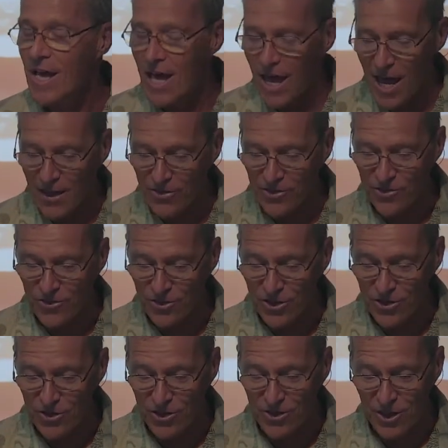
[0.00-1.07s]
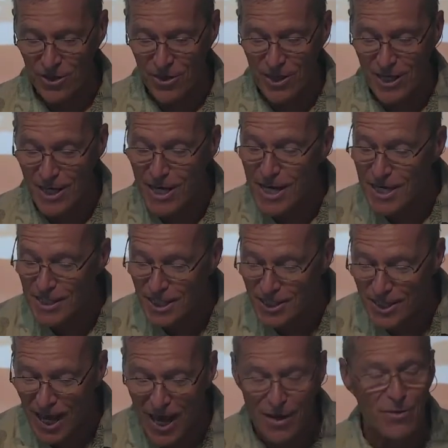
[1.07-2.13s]
And this, the, the, the thing is, is
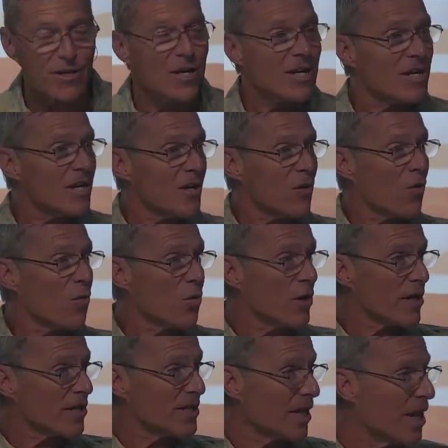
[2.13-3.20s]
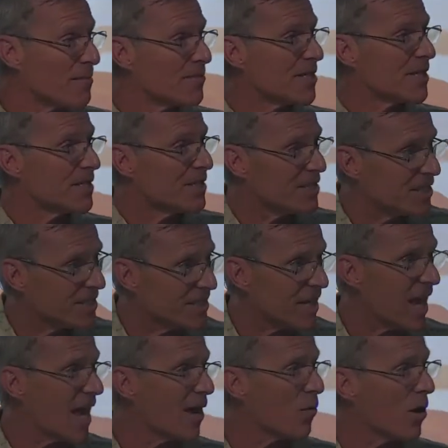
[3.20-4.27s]
that we're tempted to
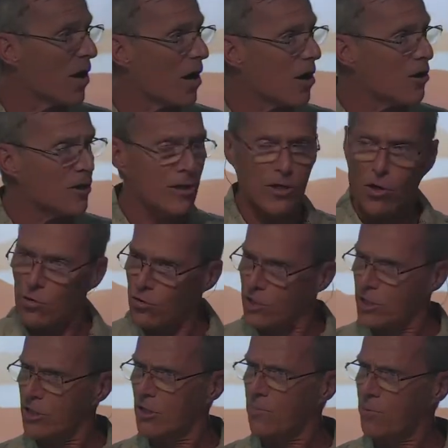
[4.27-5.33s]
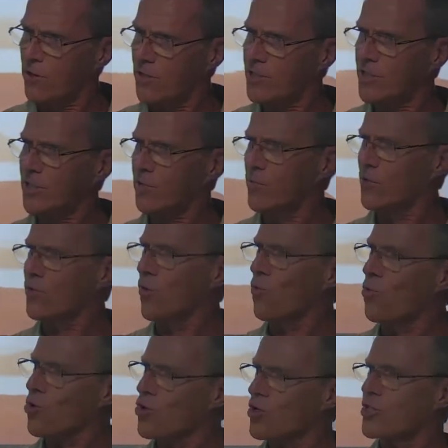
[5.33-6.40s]
say, well, only the person with the
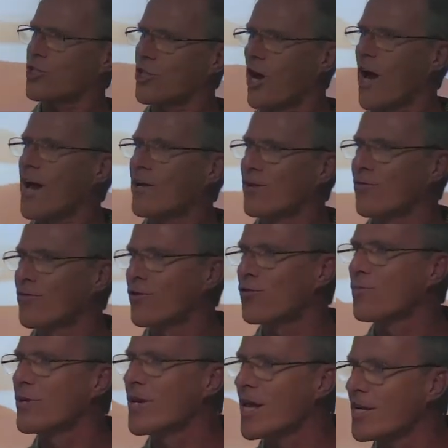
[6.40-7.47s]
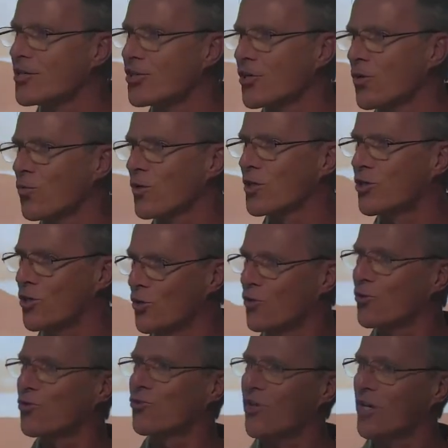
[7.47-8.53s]
worst kind of human nature would do
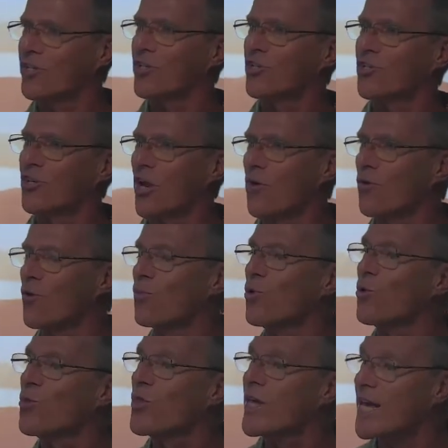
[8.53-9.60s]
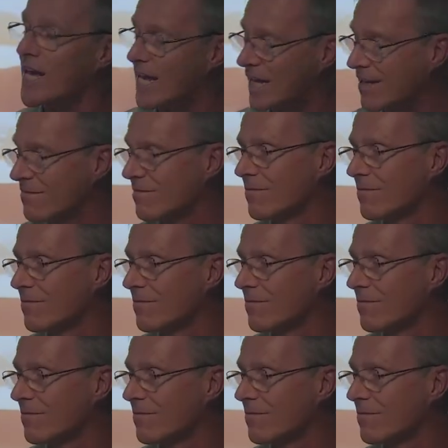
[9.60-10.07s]
such a terrible thing.